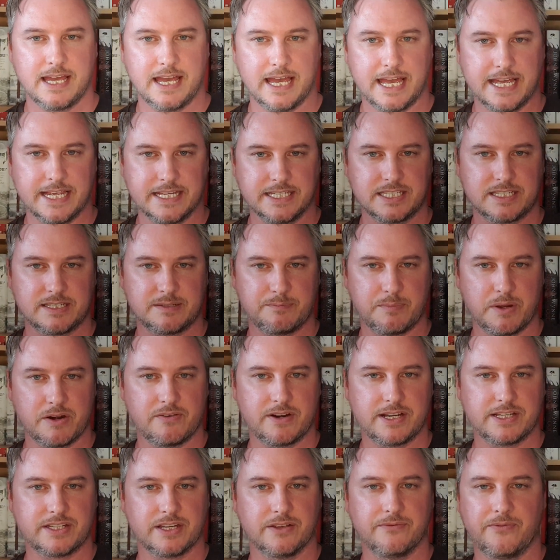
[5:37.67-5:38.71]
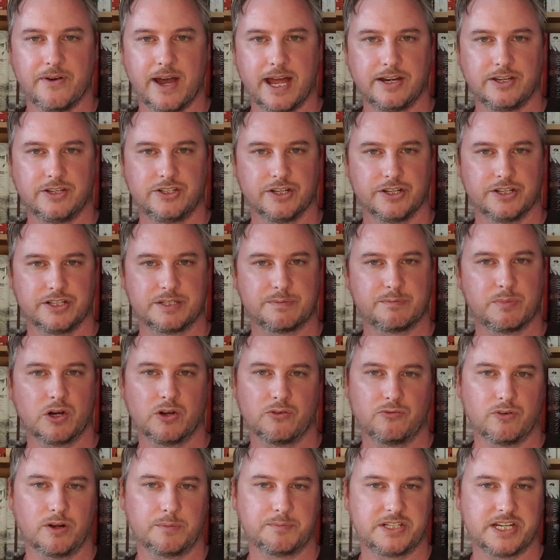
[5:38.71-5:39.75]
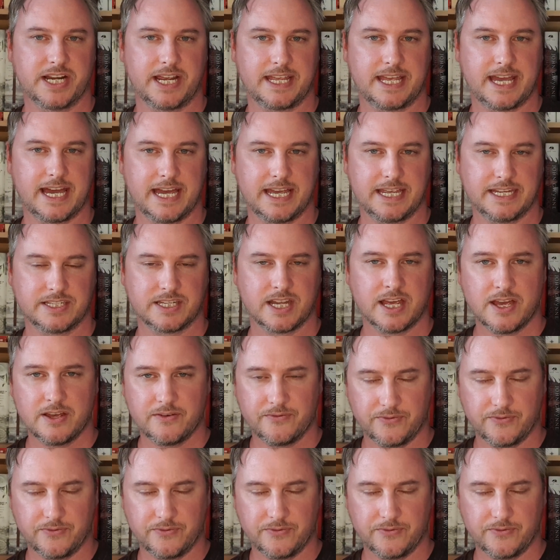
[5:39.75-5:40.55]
is Spirits of Vengeance by Rob J. Hayes.